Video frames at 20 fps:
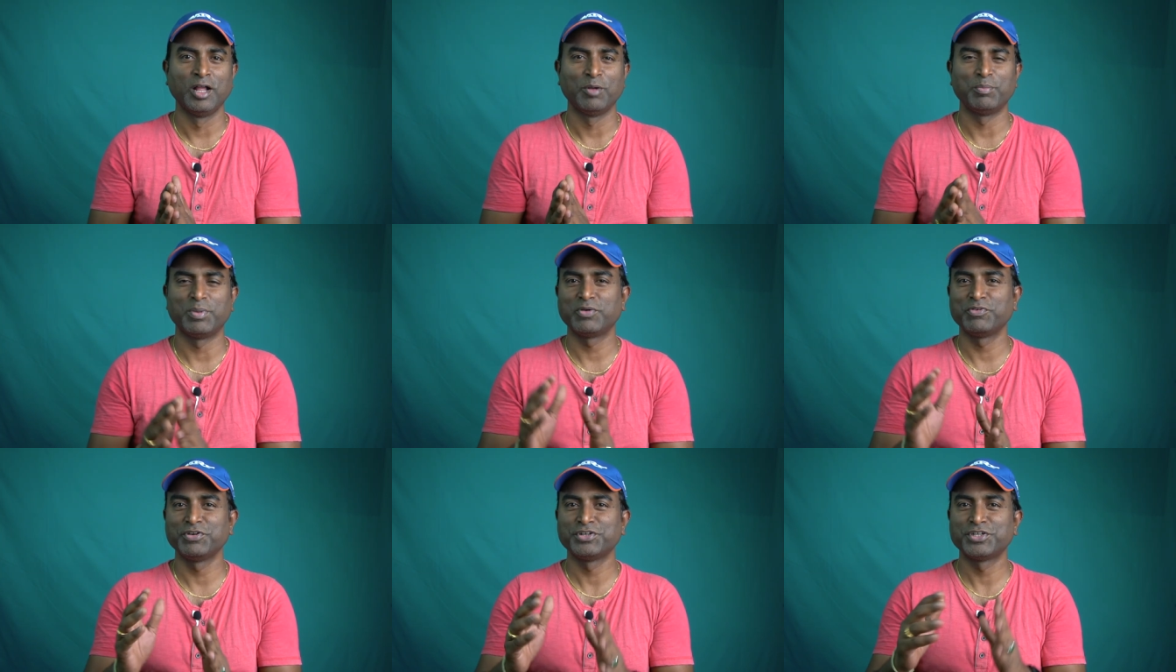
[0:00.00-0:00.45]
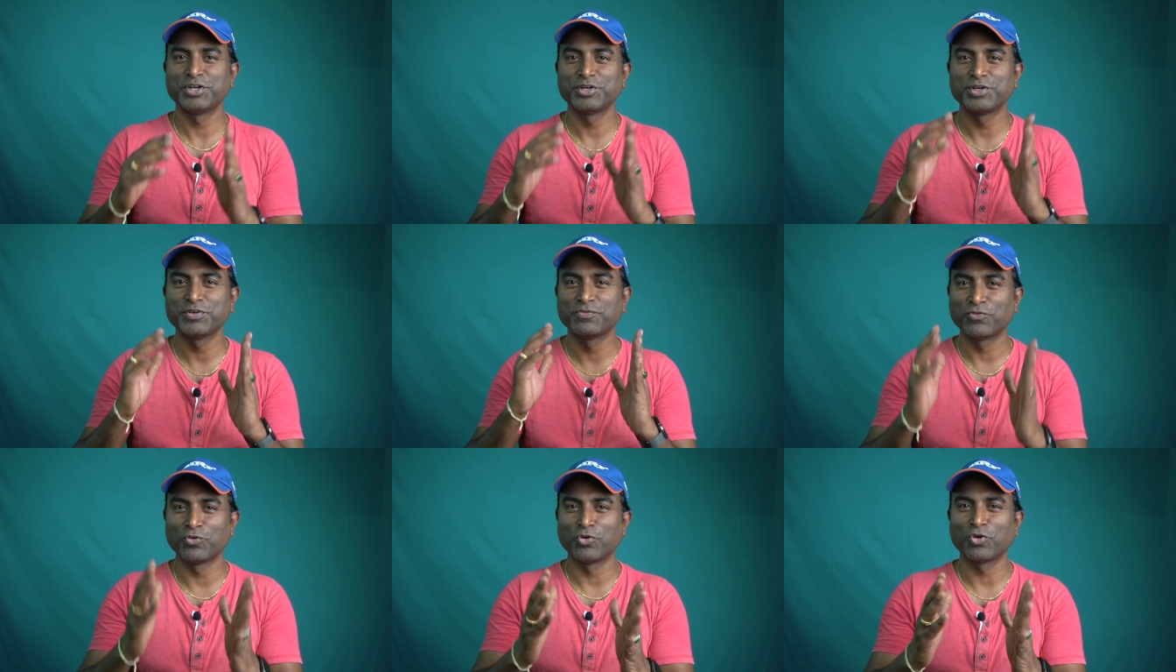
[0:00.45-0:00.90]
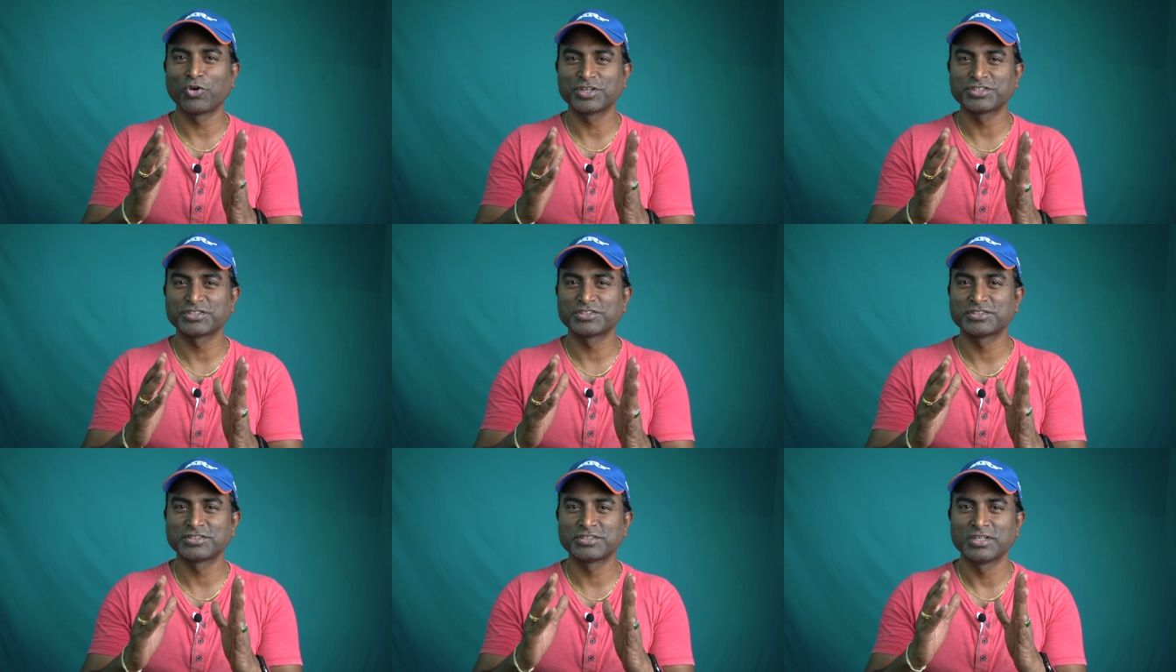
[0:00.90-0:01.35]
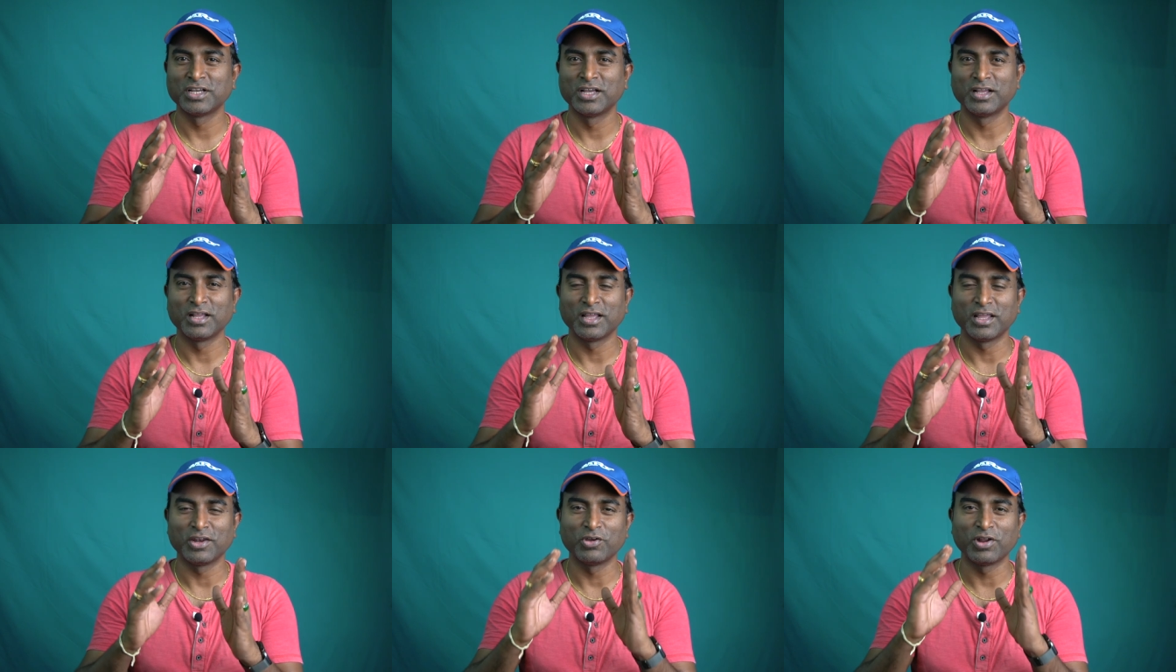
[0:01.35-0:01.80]
But we tend to focus
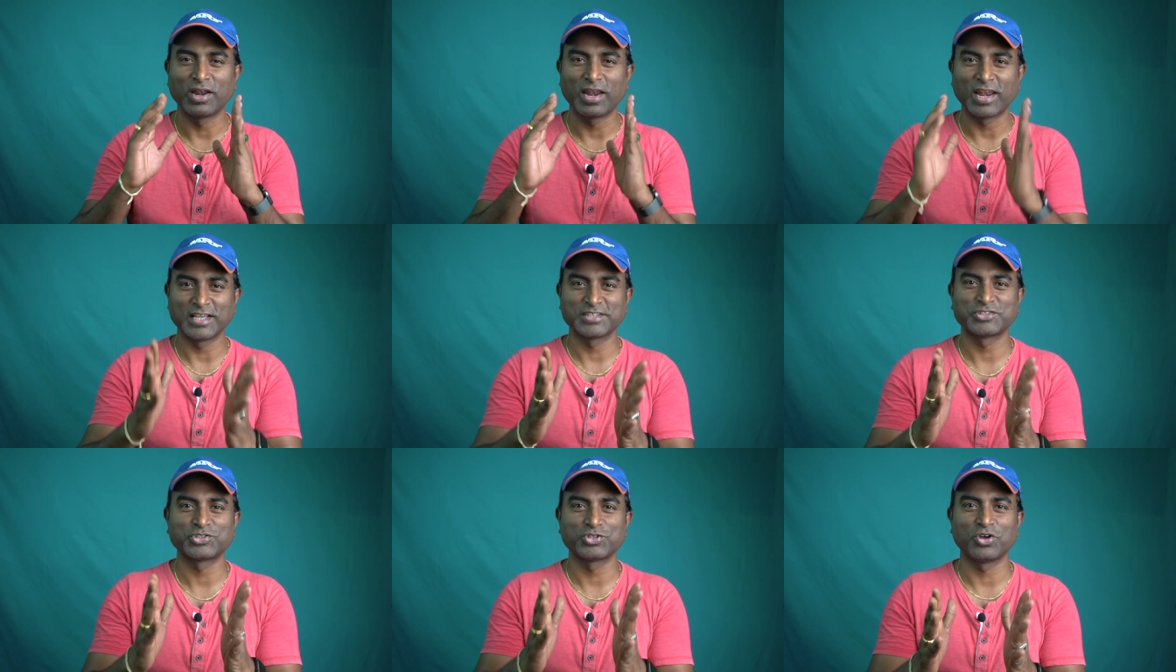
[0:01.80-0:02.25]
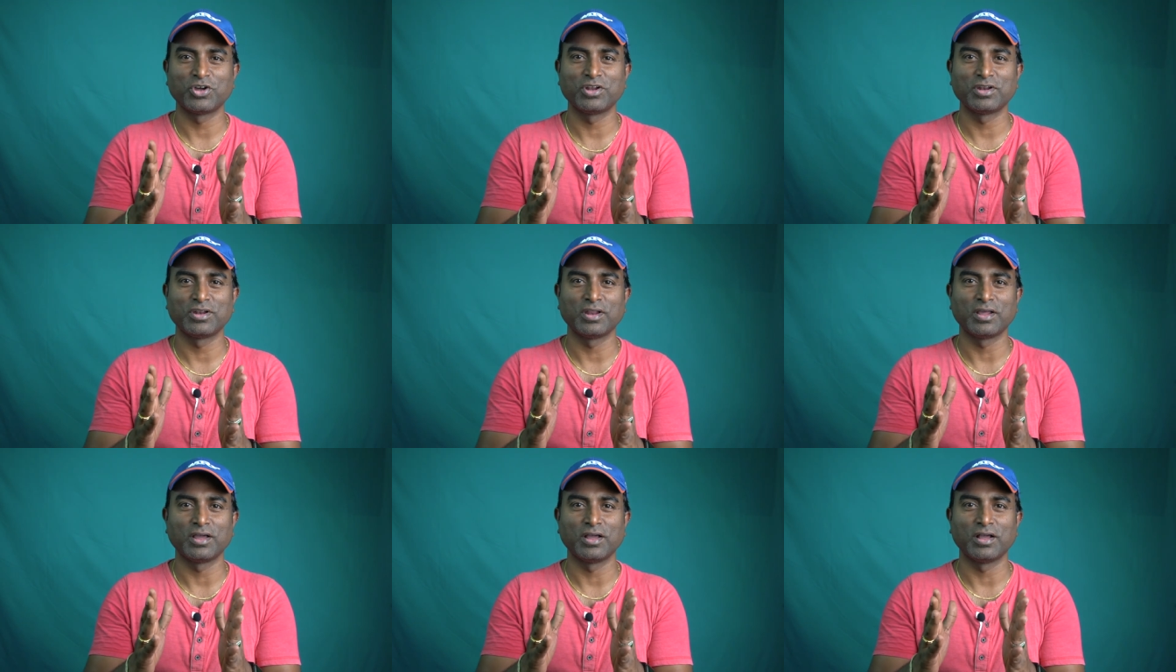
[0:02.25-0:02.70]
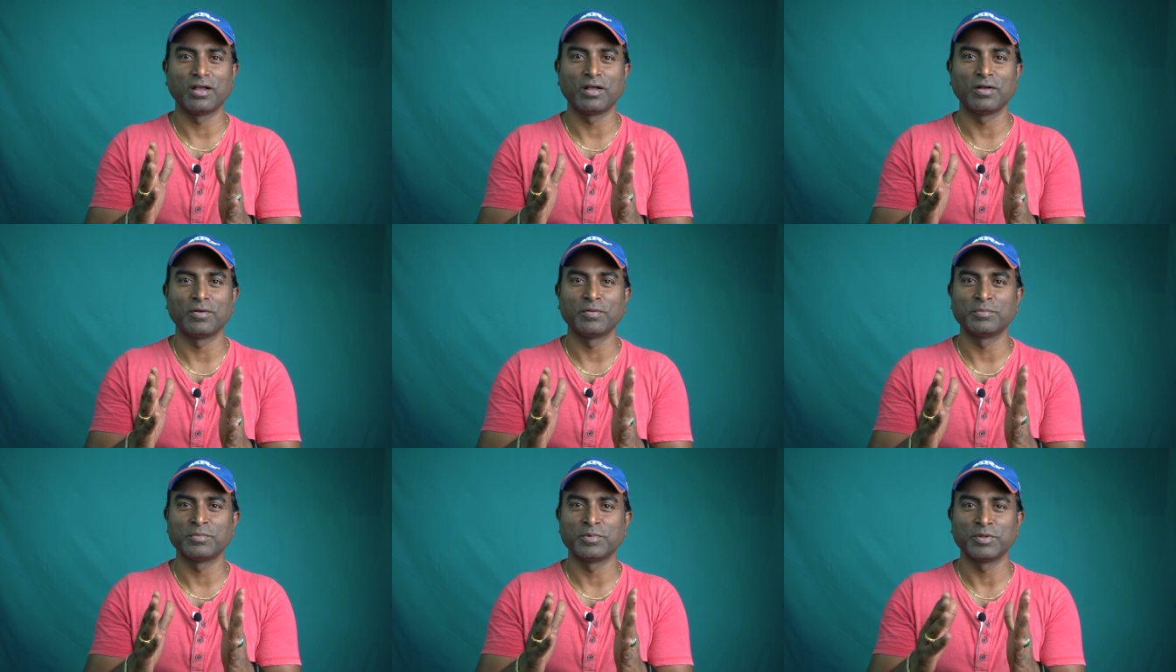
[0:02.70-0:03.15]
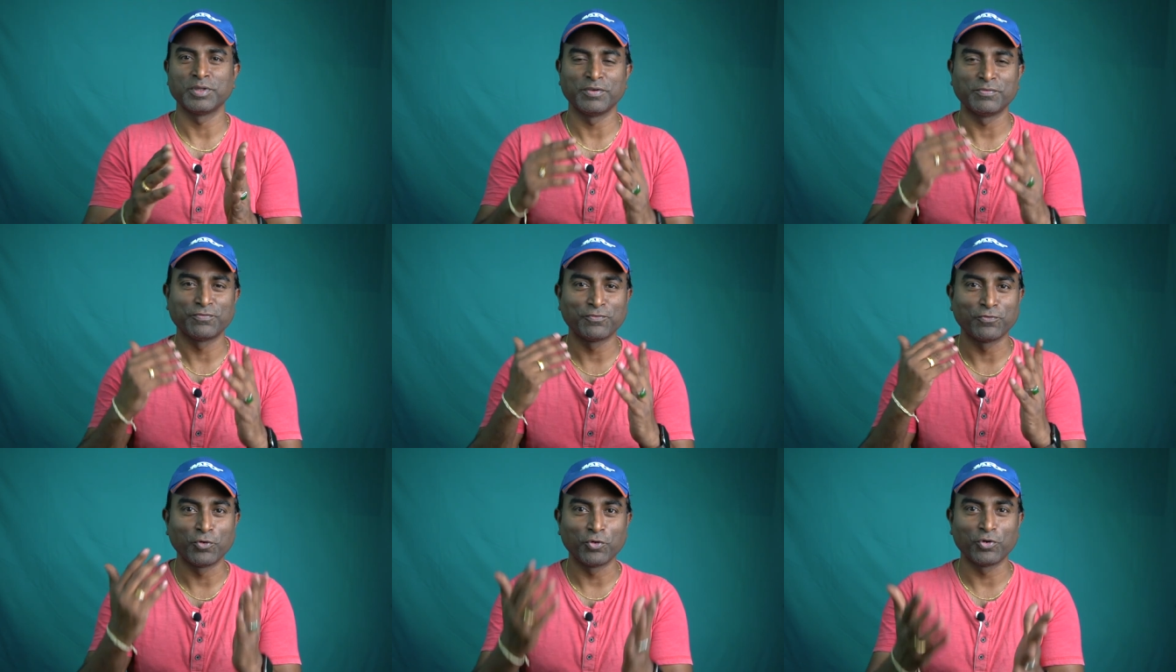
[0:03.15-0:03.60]
you know, less on uh,
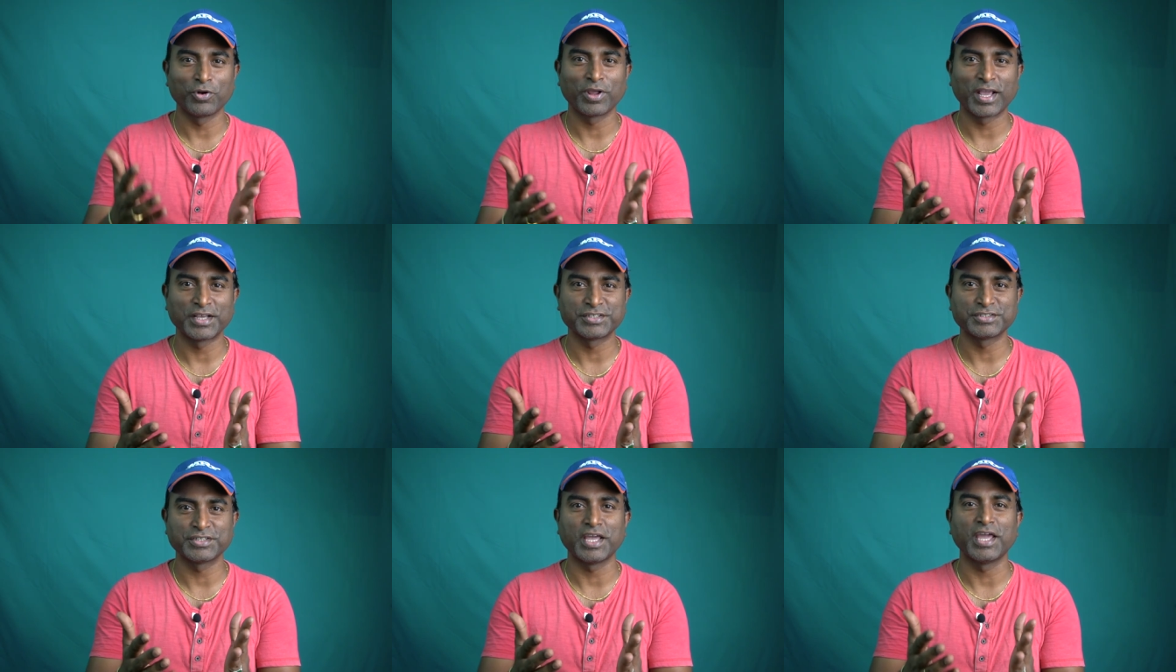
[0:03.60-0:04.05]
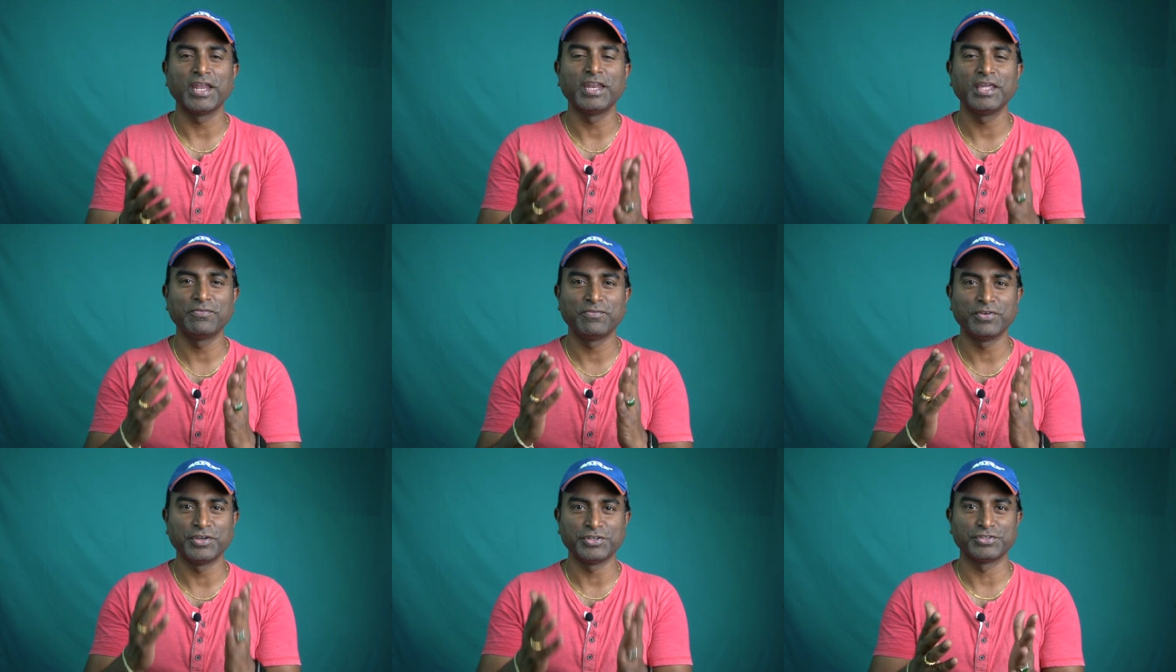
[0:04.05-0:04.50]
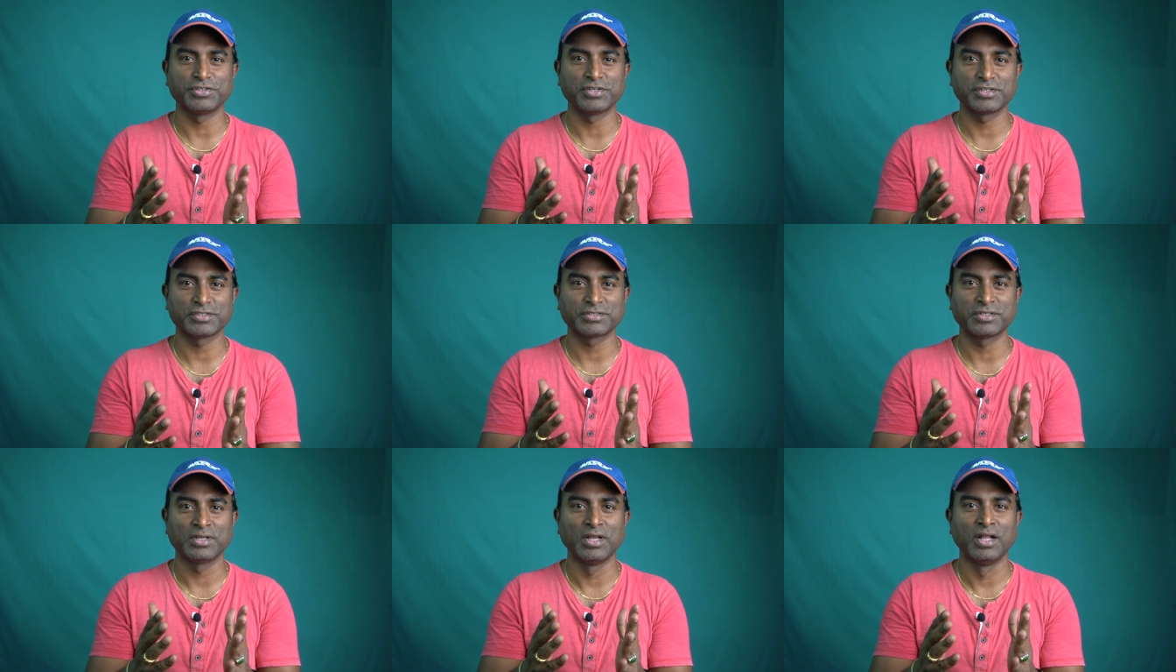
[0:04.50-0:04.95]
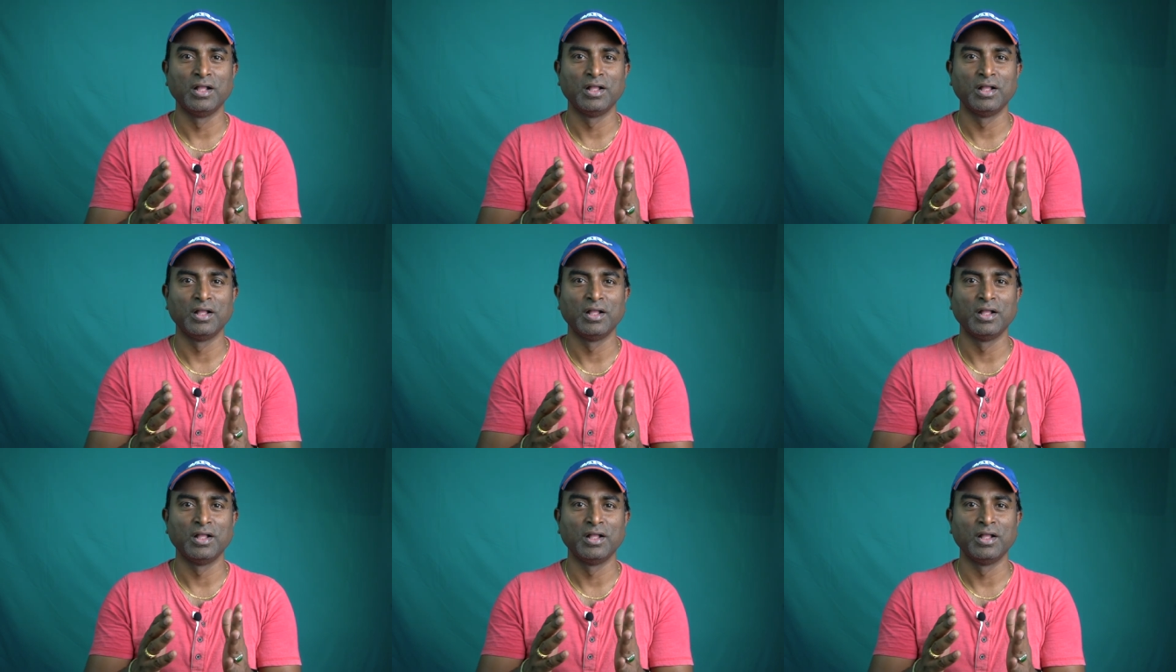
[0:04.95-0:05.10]
if phone has any features